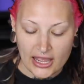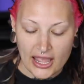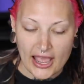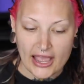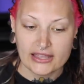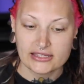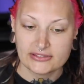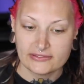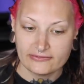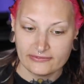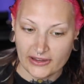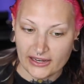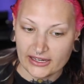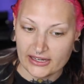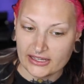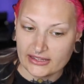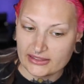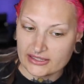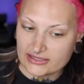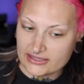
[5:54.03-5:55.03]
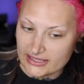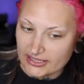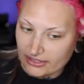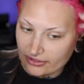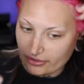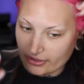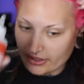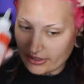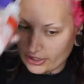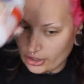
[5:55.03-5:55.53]
has faded this
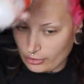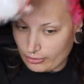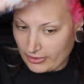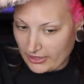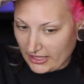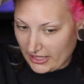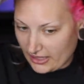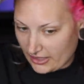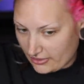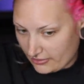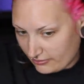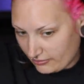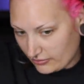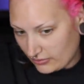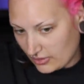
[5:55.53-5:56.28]
Iroiro pink.